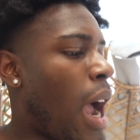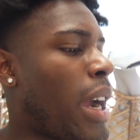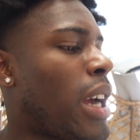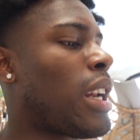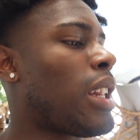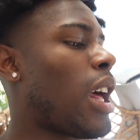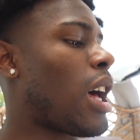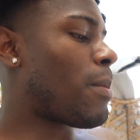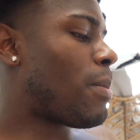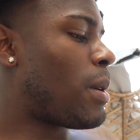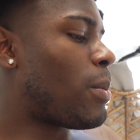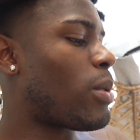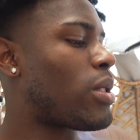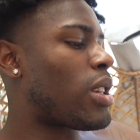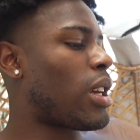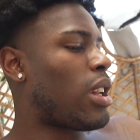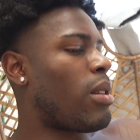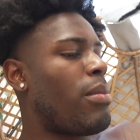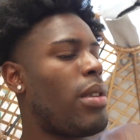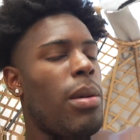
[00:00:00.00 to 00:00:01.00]
I get a lot of people
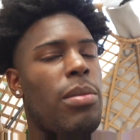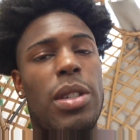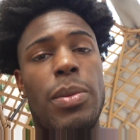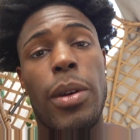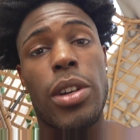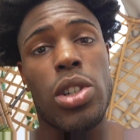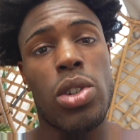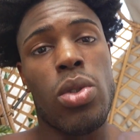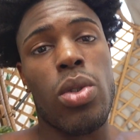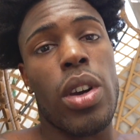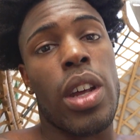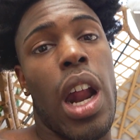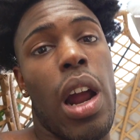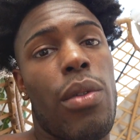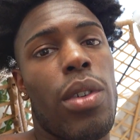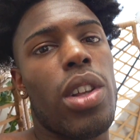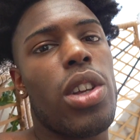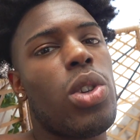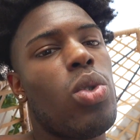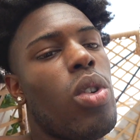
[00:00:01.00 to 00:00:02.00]
telling me I'm special and I
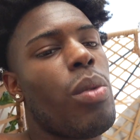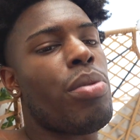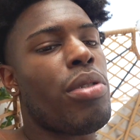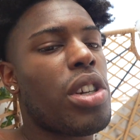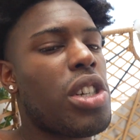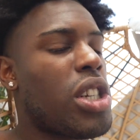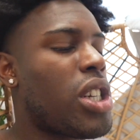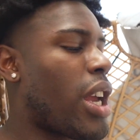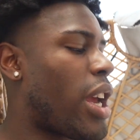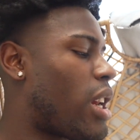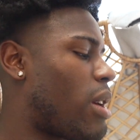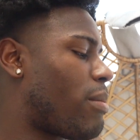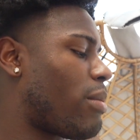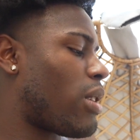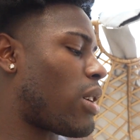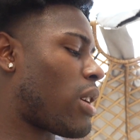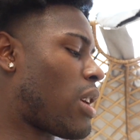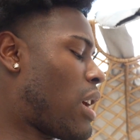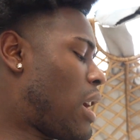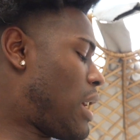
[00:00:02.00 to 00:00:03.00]
really do appreciate it.
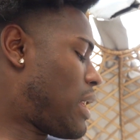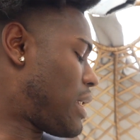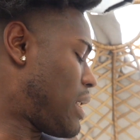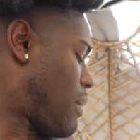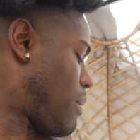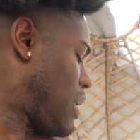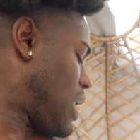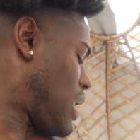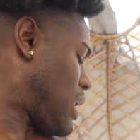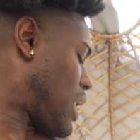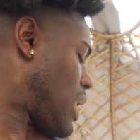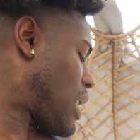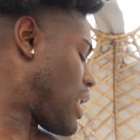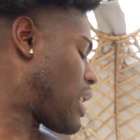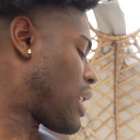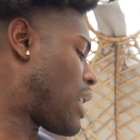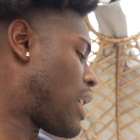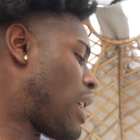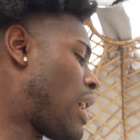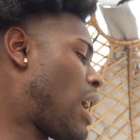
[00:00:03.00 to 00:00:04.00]
But to me, like,
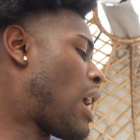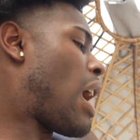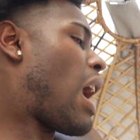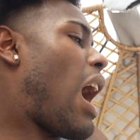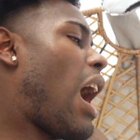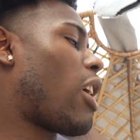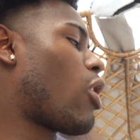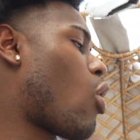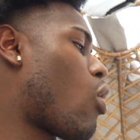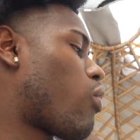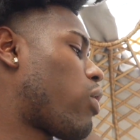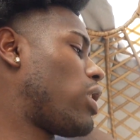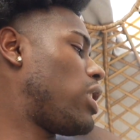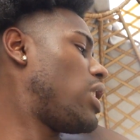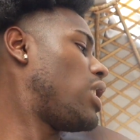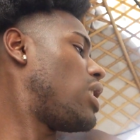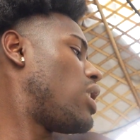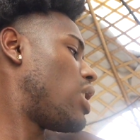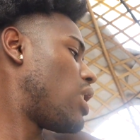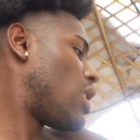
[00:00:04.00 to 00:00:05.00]
I don't
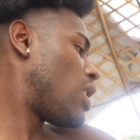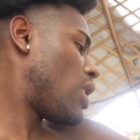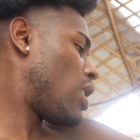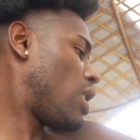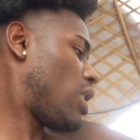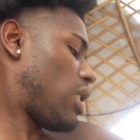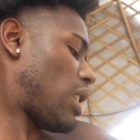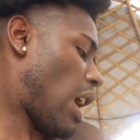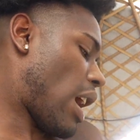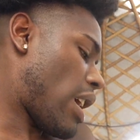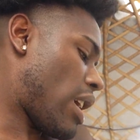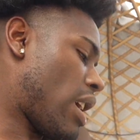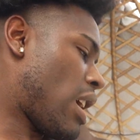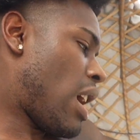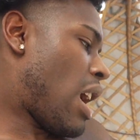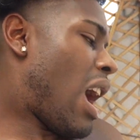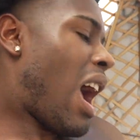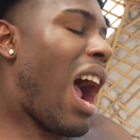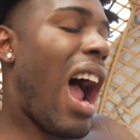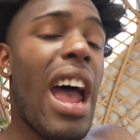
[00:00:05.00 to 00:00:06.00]
really, like,
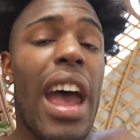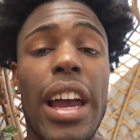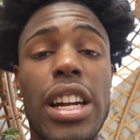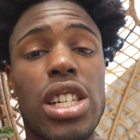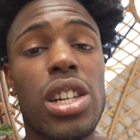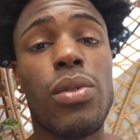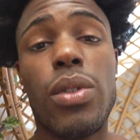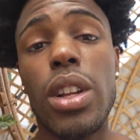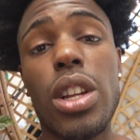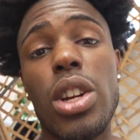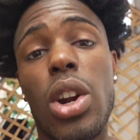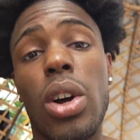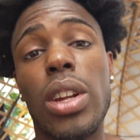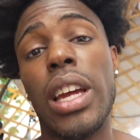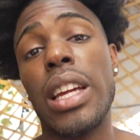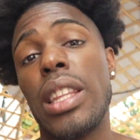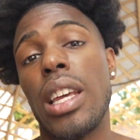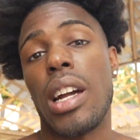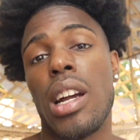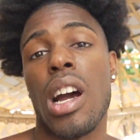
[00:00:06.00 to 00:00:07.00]
I actually really don't
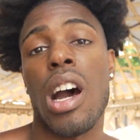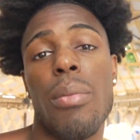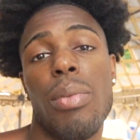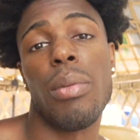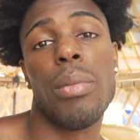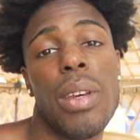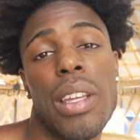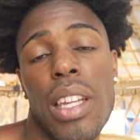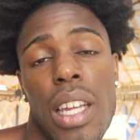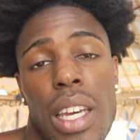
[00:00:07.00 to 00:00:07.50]
like that compliment.